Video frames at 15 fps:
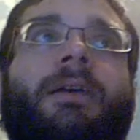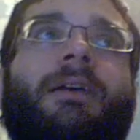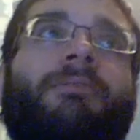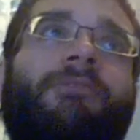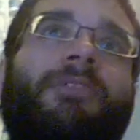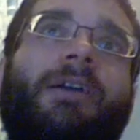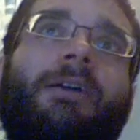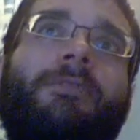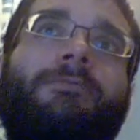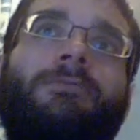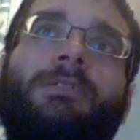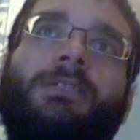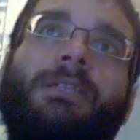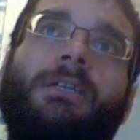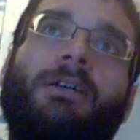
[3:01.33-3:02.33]
if there
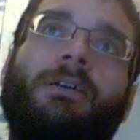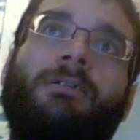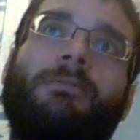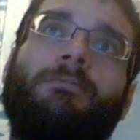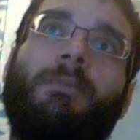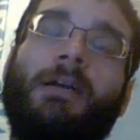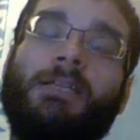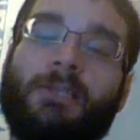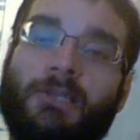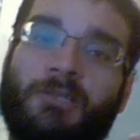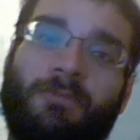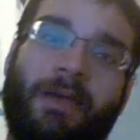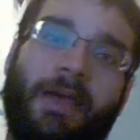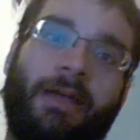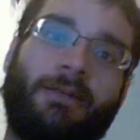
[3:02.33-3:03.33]
was a
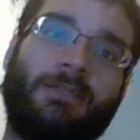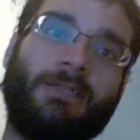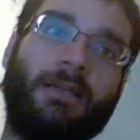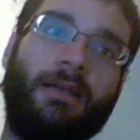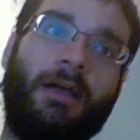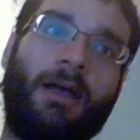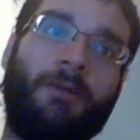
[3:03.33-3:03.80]
suspect,